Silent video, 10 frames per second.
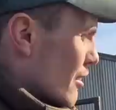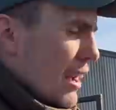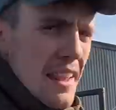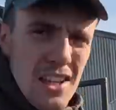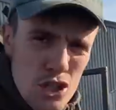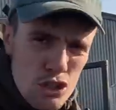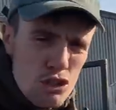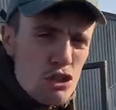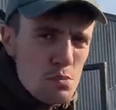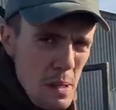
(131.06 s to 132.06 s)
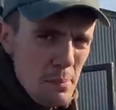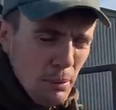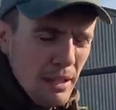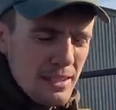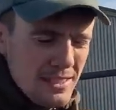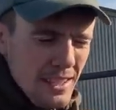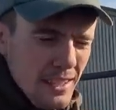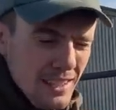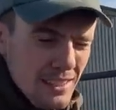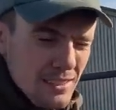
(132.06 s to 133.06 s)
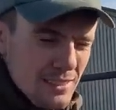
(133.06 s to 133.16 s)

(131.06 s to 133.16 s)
Right, this should be plain sailing.